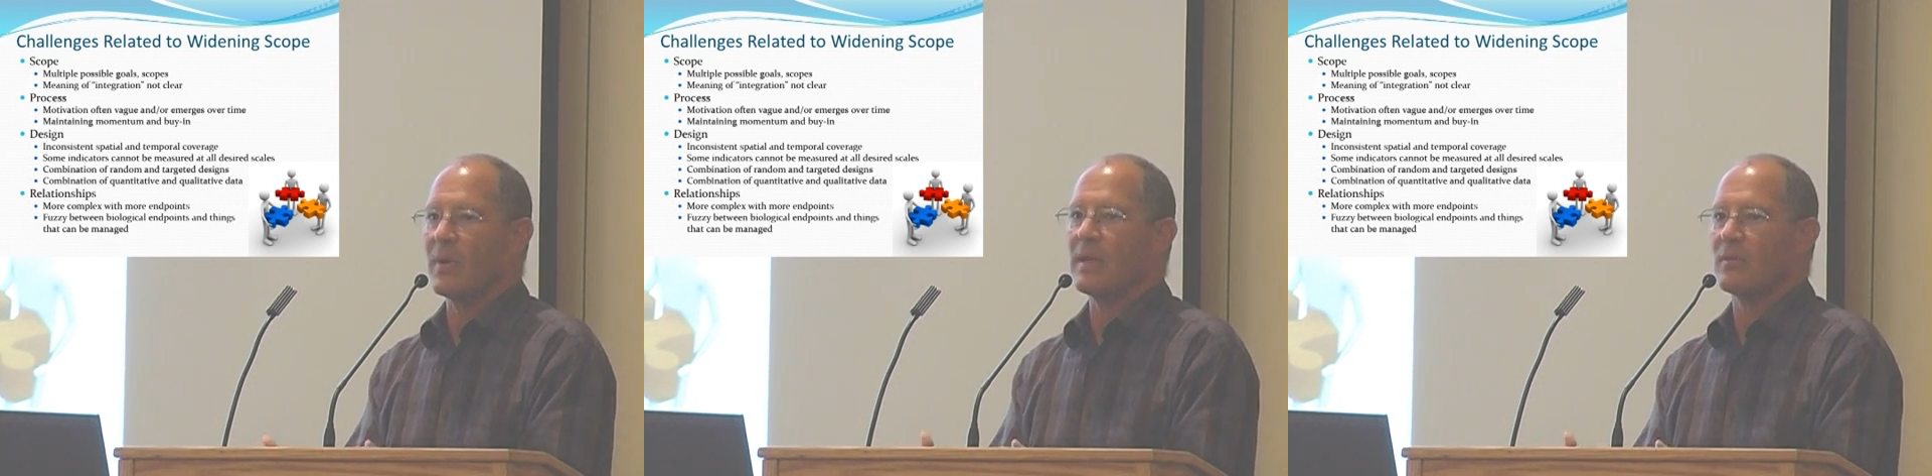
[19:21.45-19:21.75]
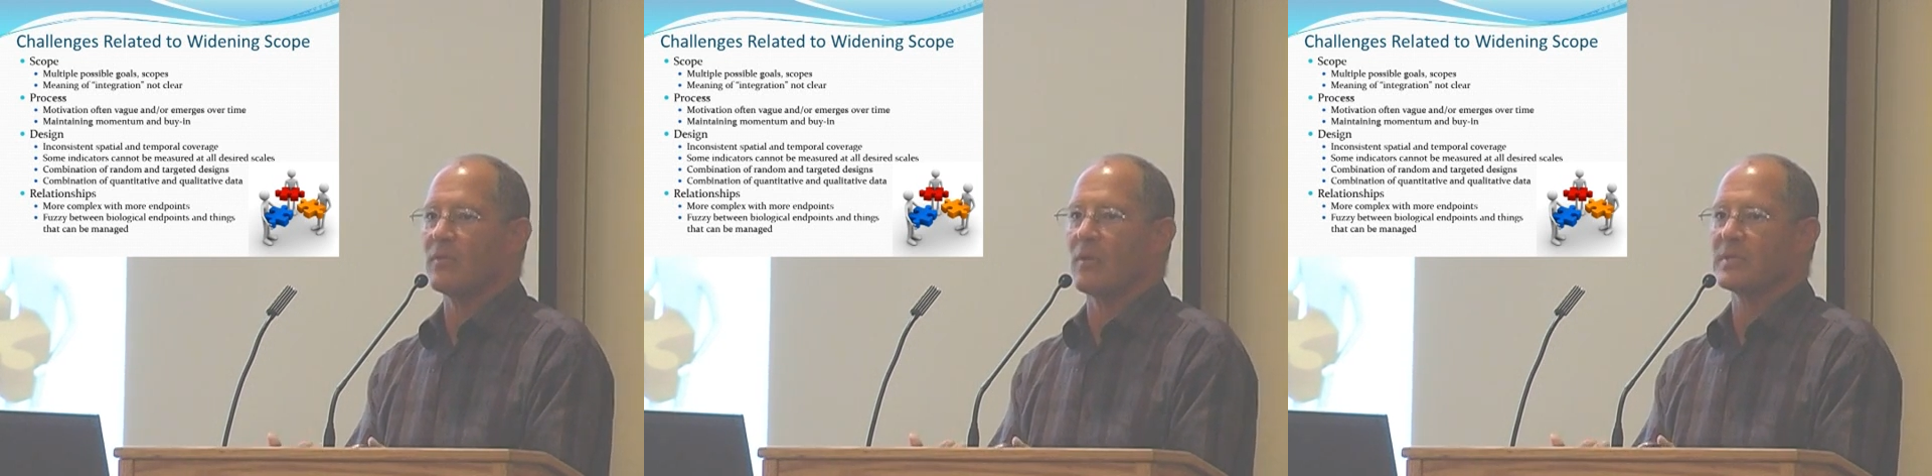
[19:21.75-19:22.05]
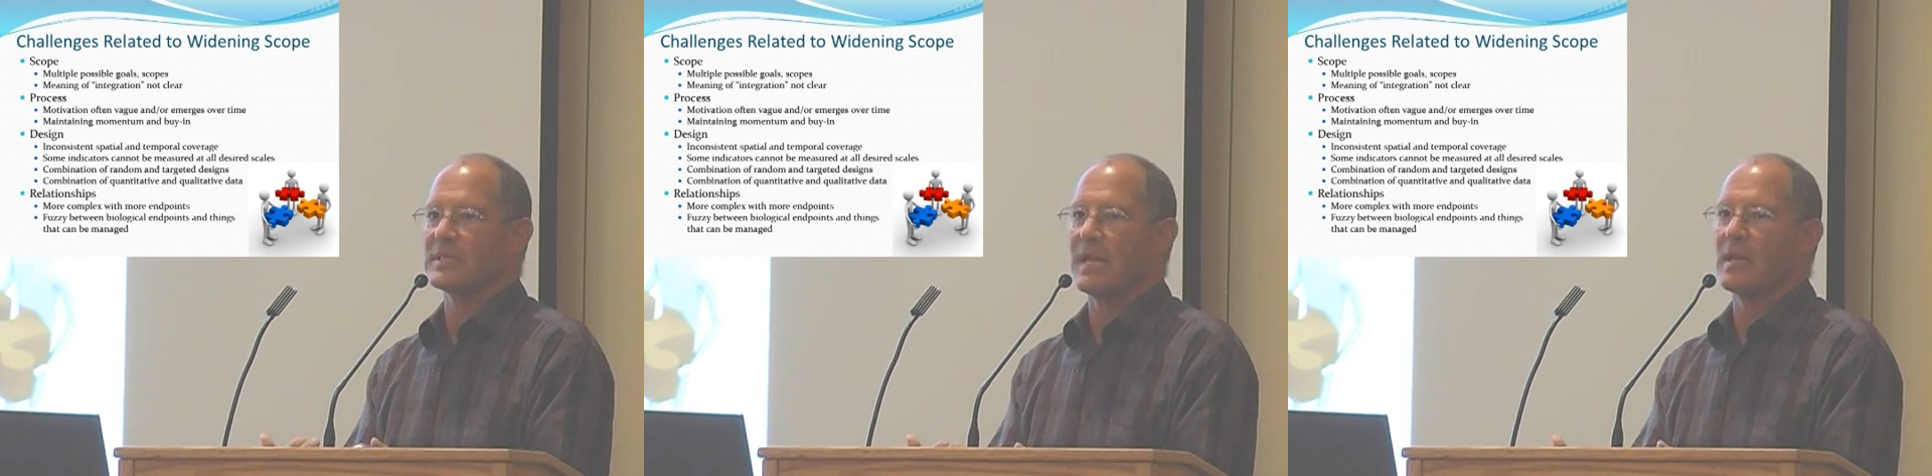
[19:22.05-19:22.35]

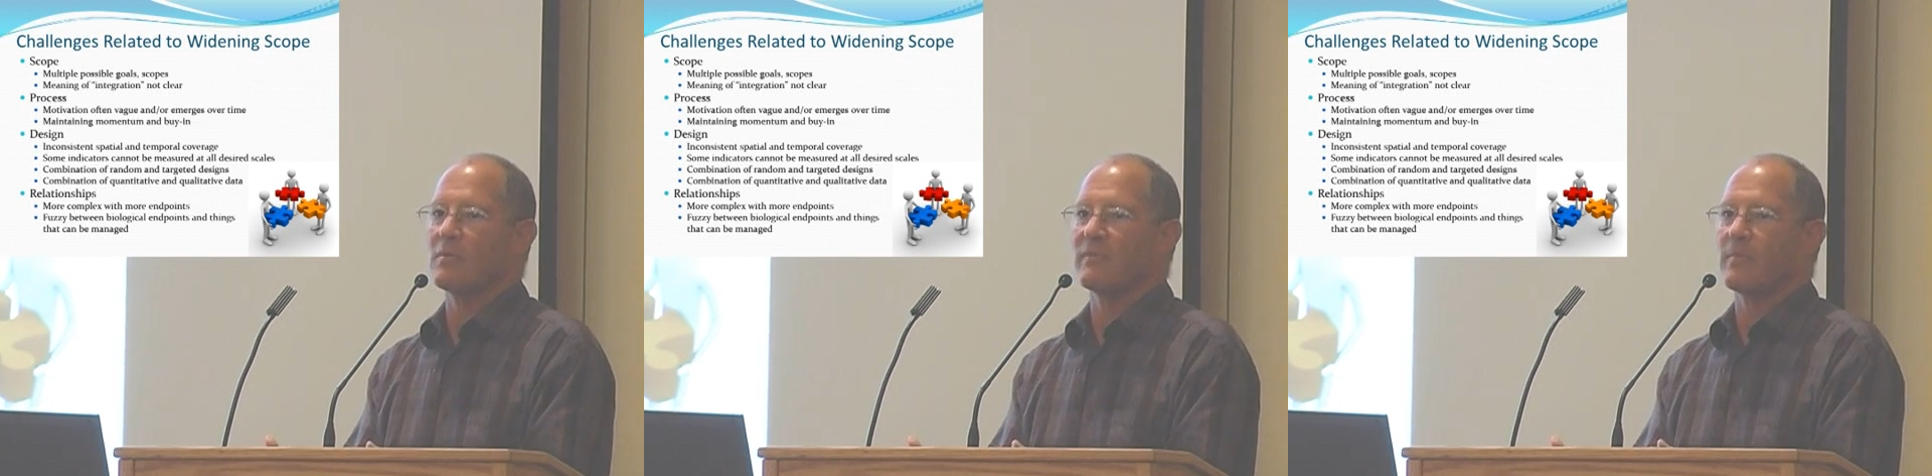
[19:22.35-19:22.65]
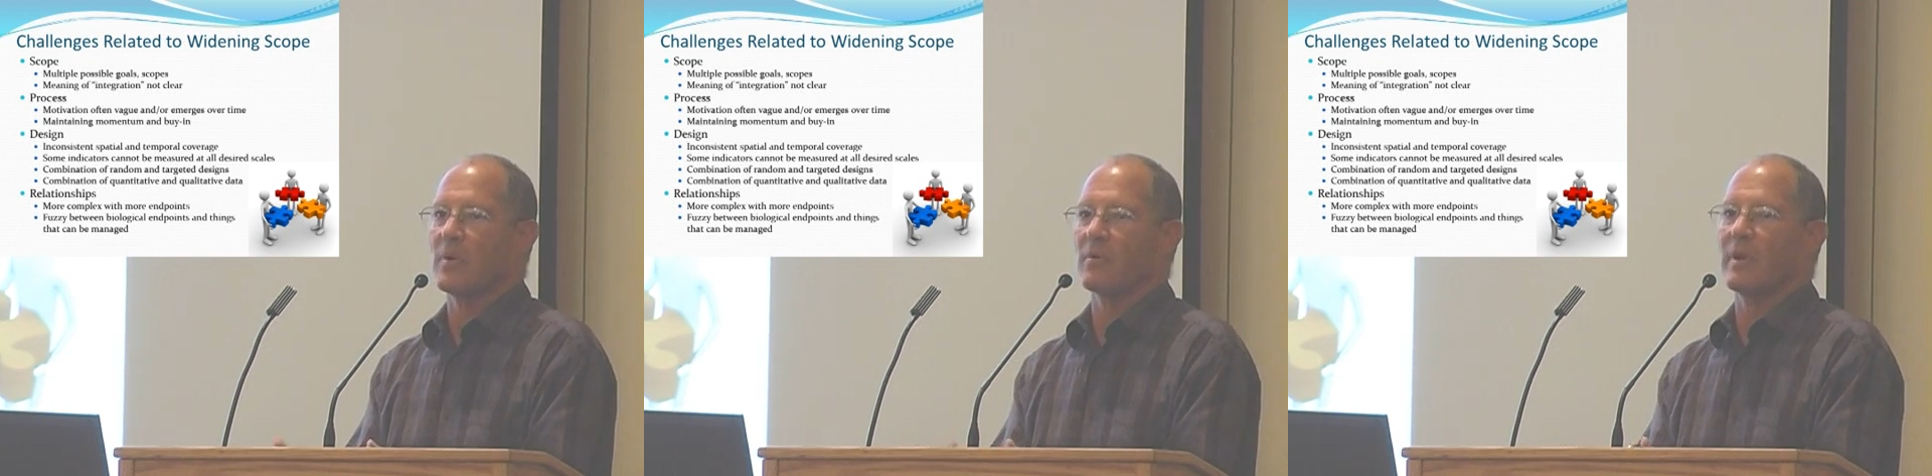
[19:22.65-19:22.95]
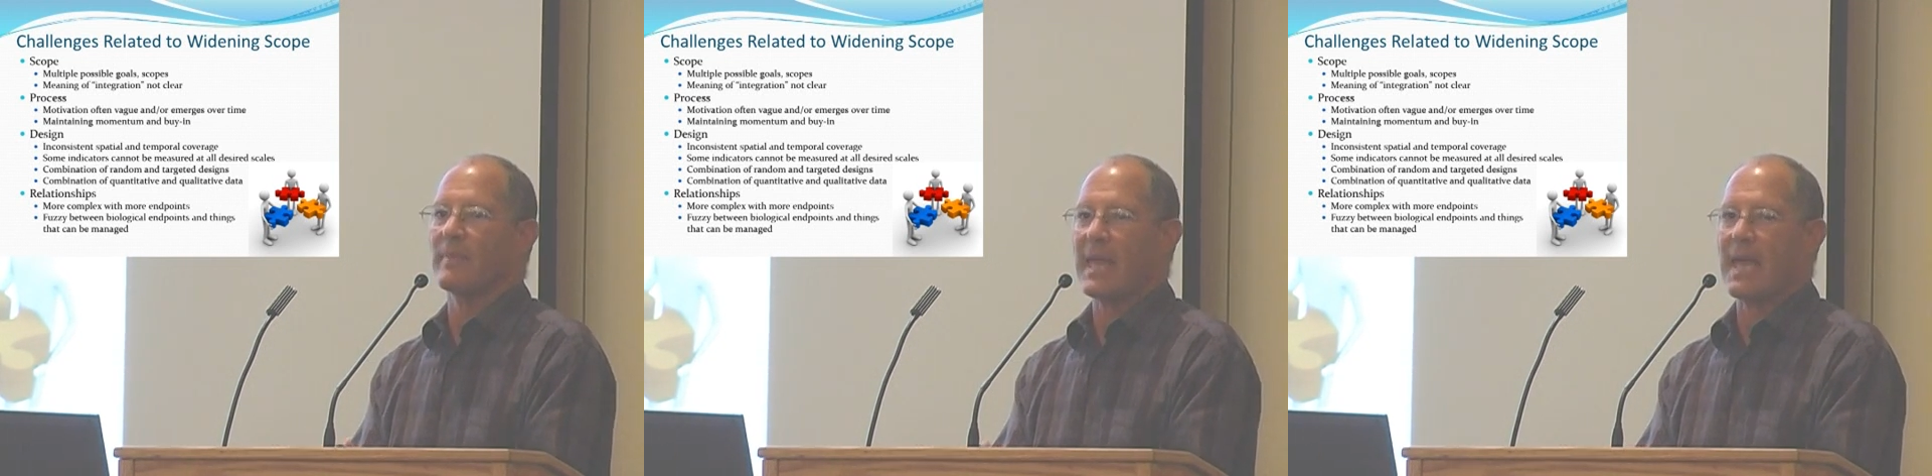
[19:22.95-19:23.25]
the San Diego River
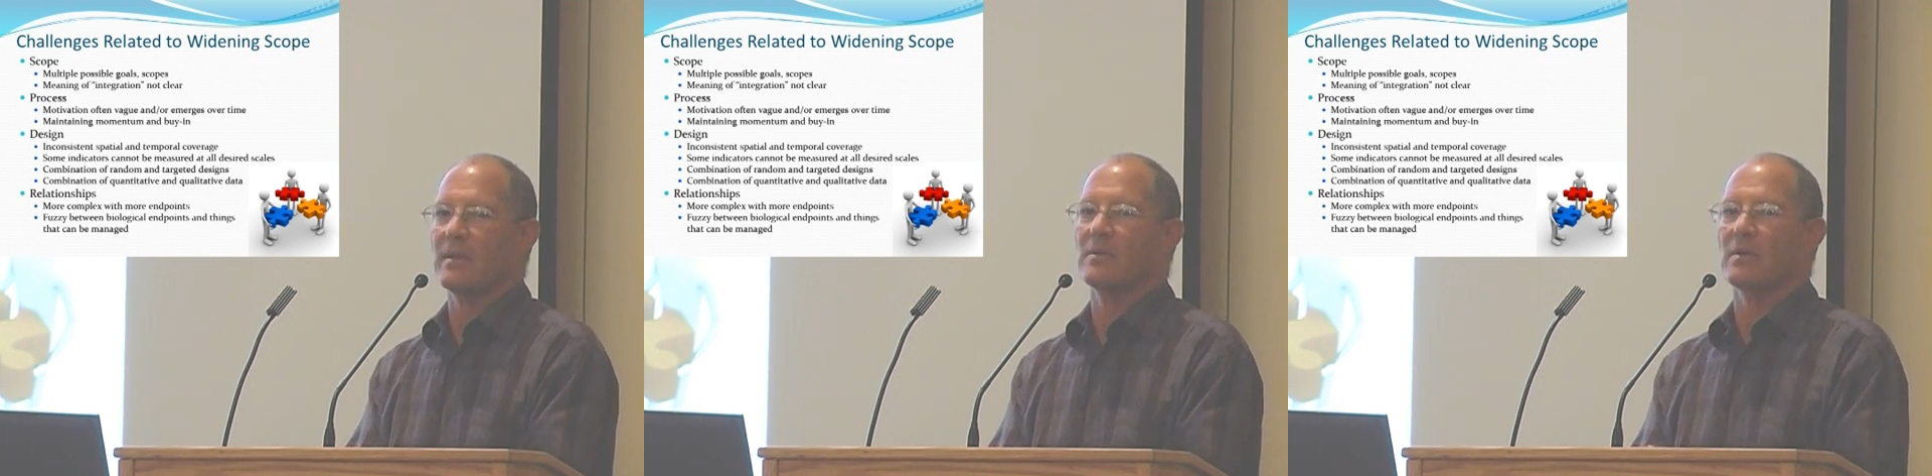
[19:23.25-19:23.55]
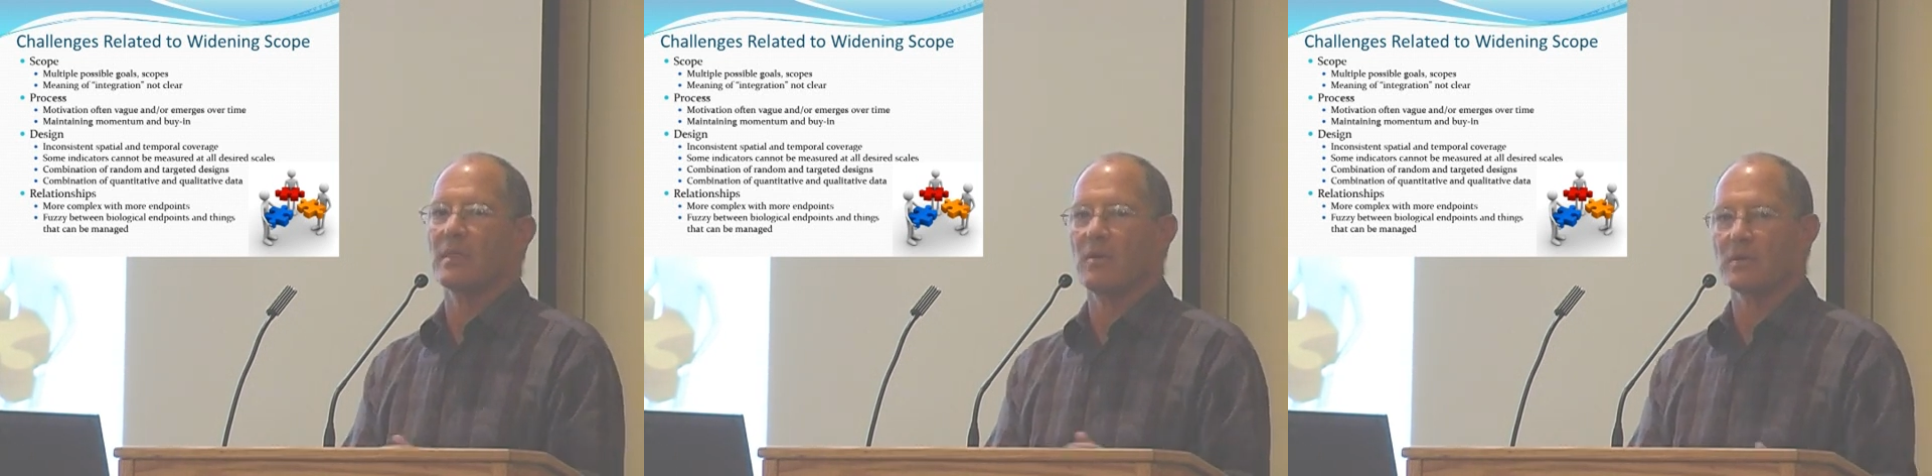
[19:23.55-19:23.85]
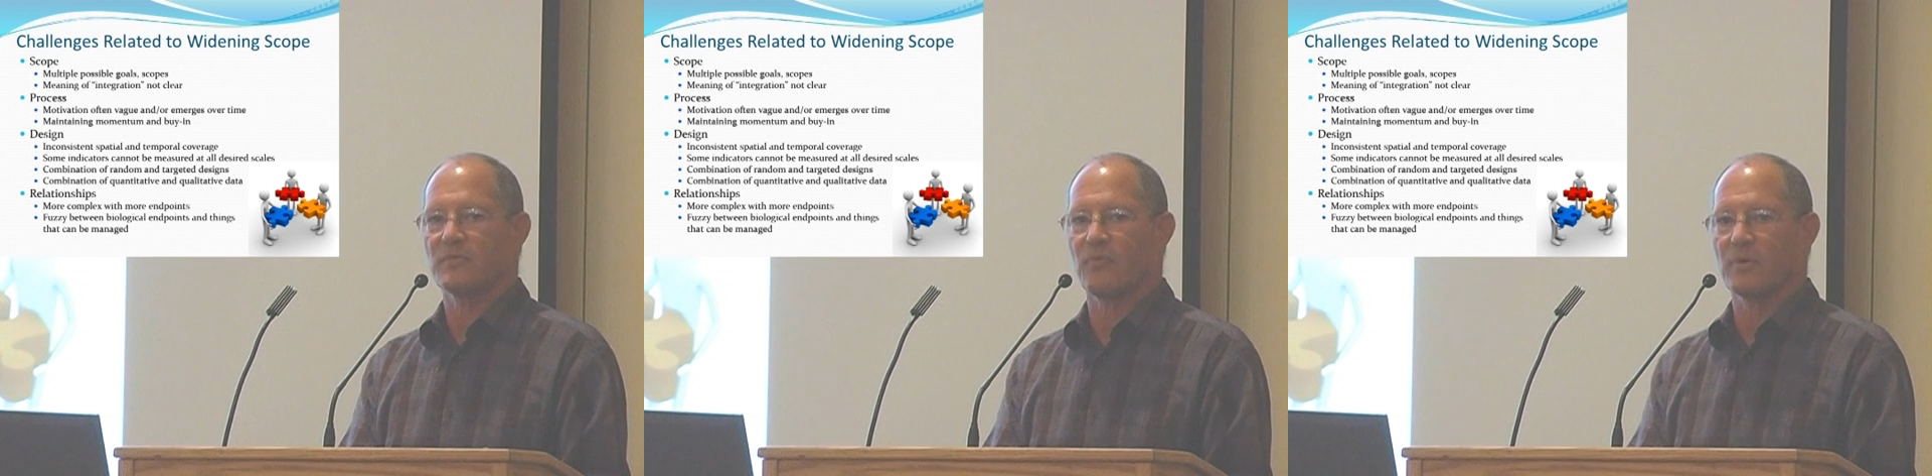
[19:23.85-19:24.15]
program can't go to the U.S.